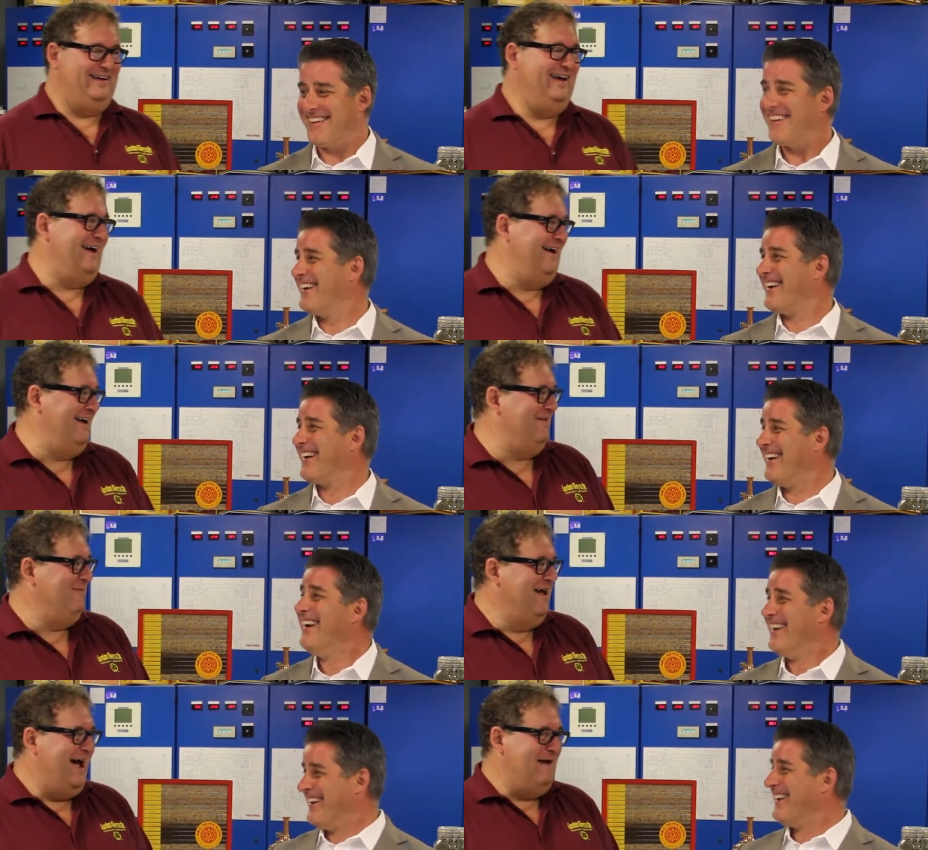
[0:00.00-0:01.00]
Speaker 1: yeah.
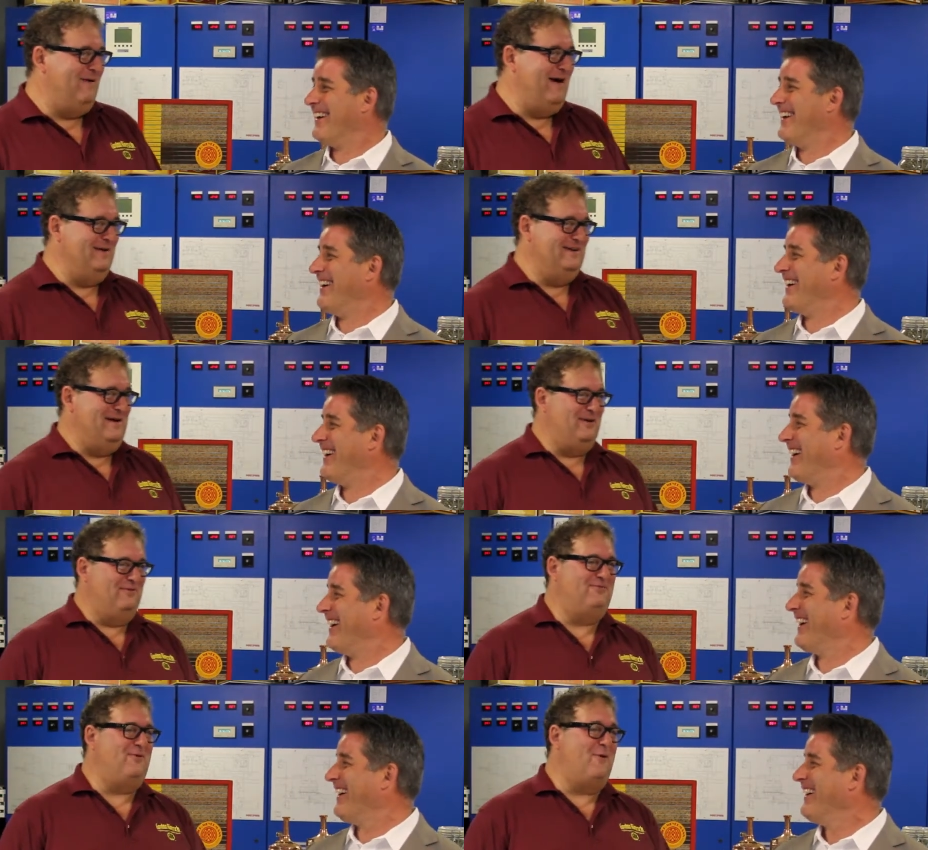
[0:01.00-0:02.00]
I'm, I'm probably number
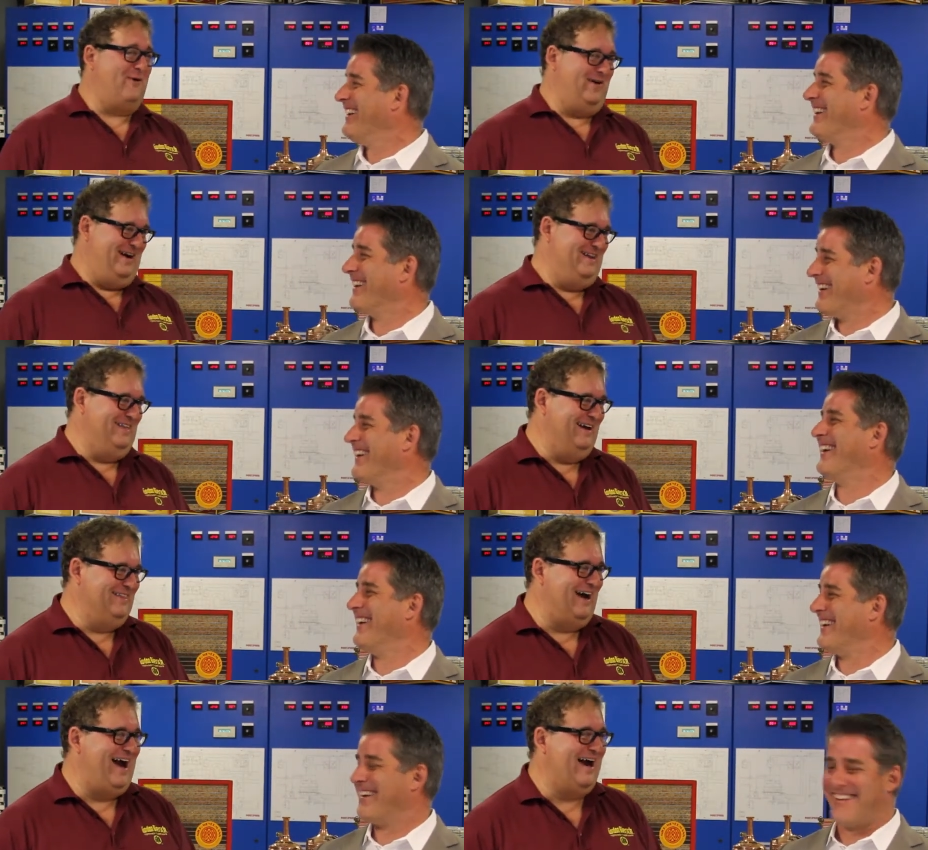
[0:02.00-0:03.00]
four in the
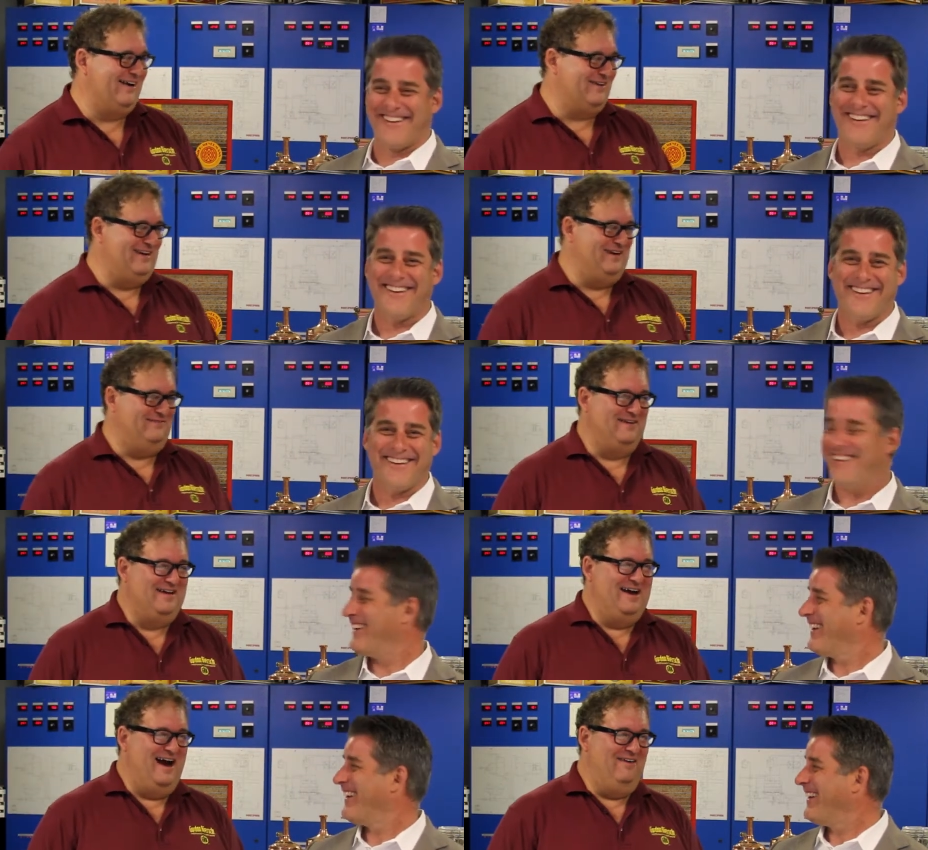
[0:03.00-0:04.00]
the higher hierarchy of,
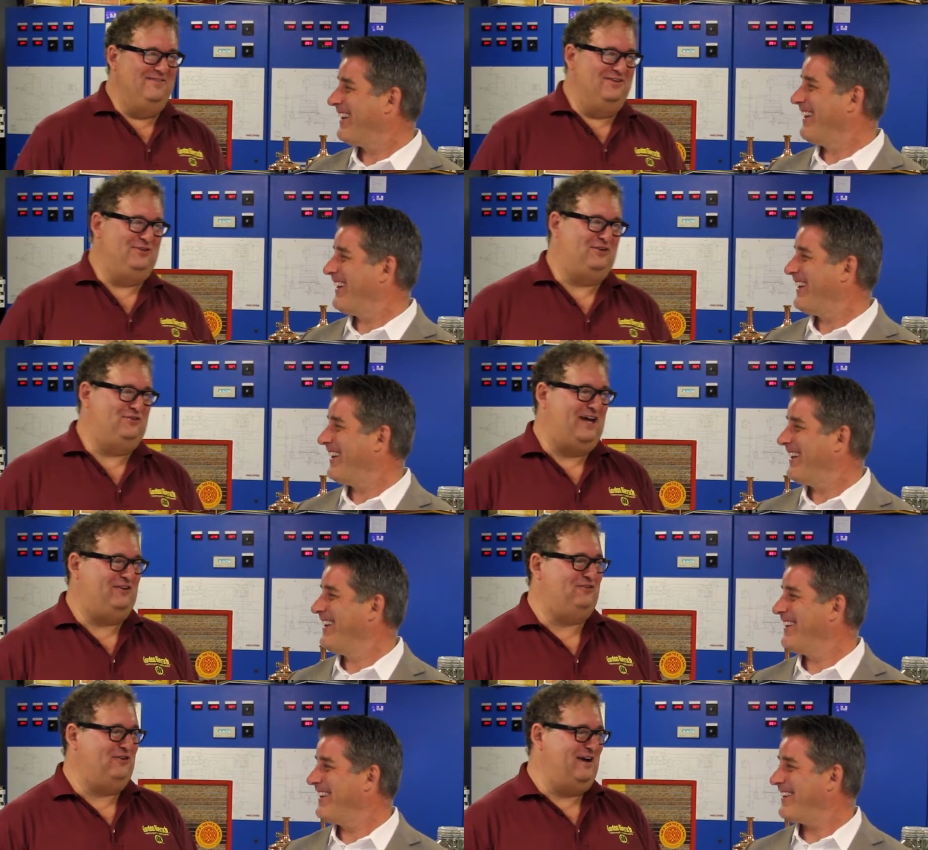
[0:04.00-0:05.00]
of the
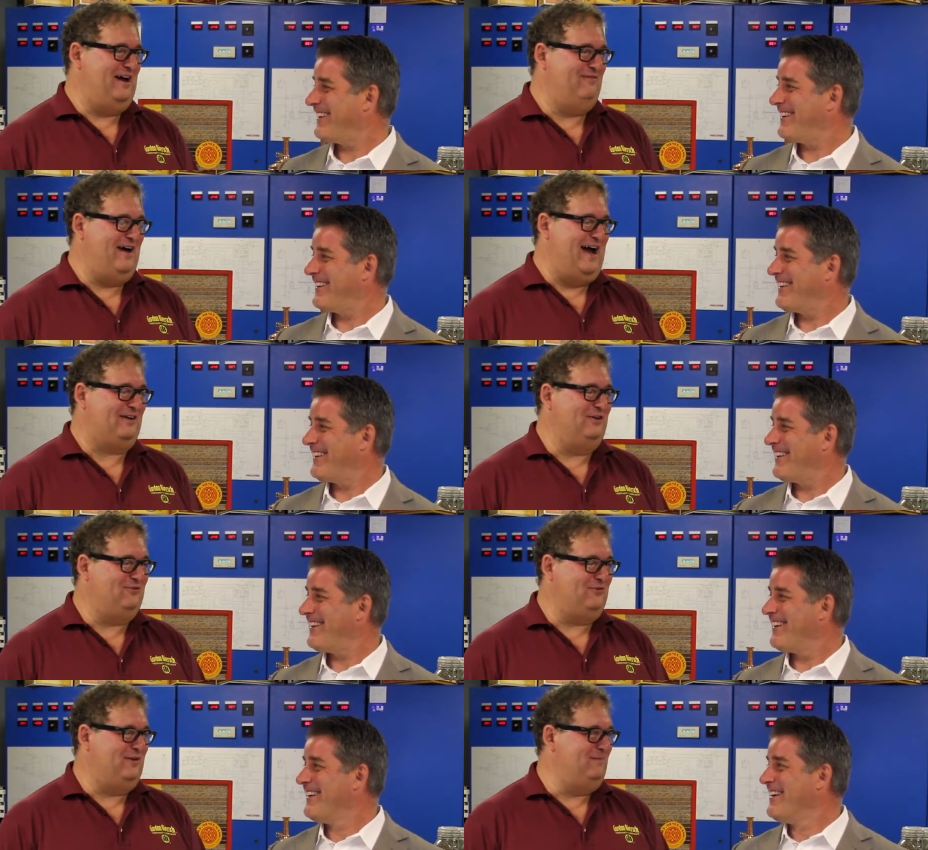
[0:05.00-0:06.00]
success uh,
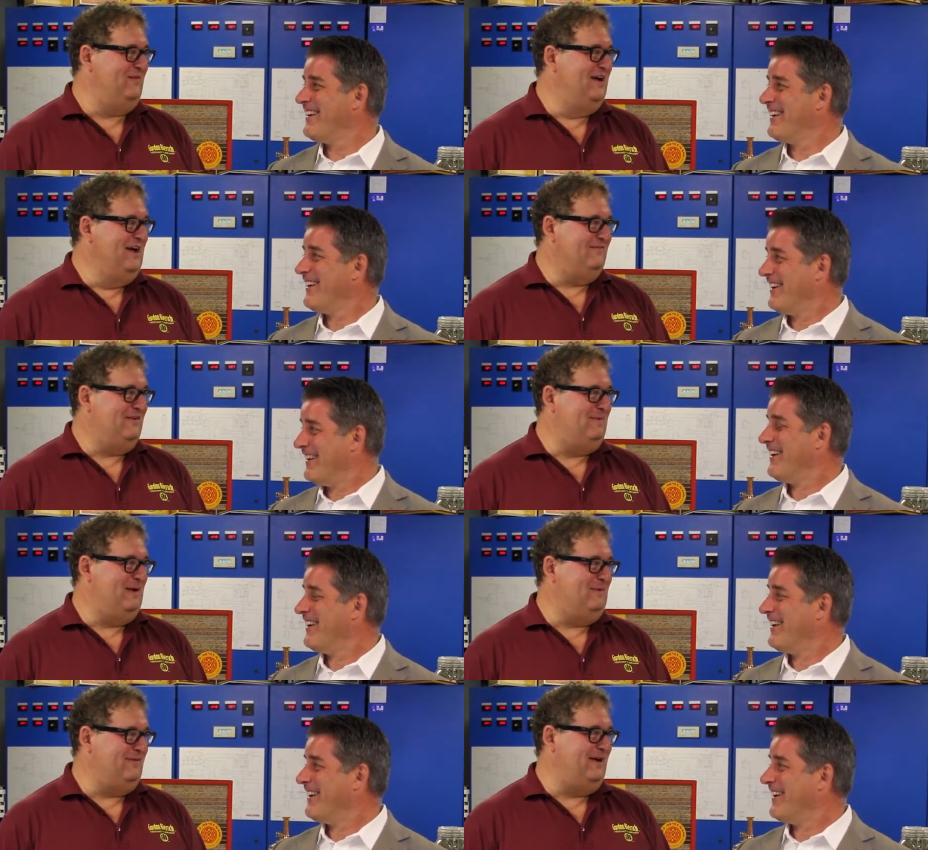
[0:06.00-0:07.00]
factors for the for the
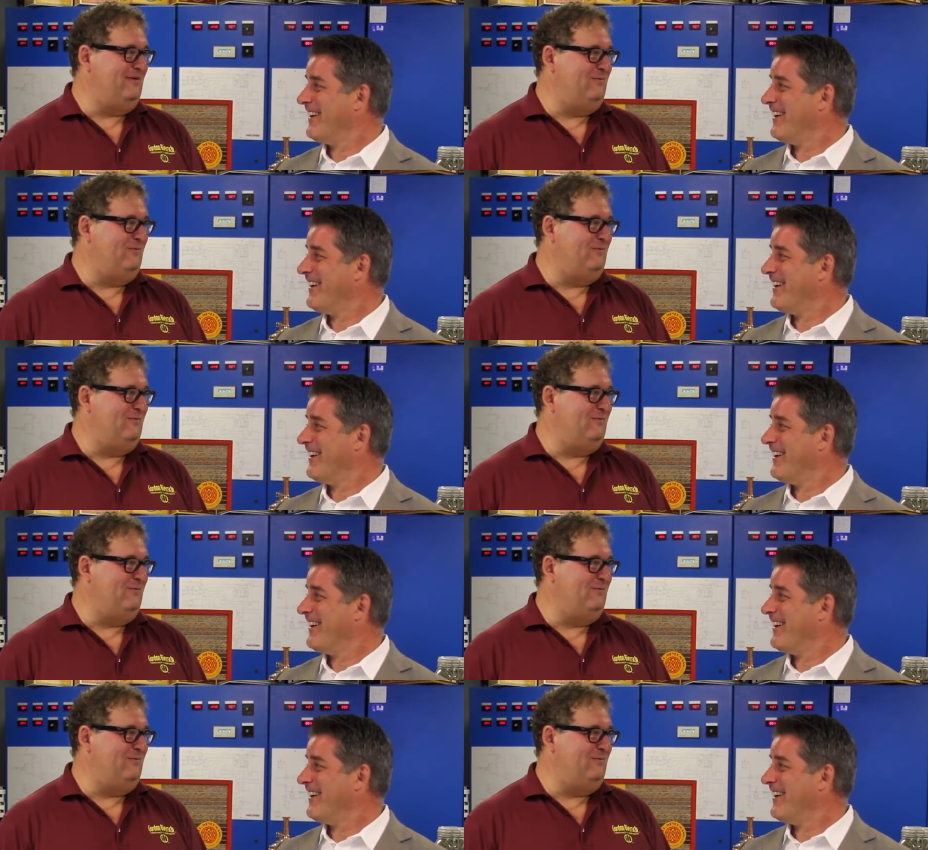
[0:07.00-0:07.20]
people there.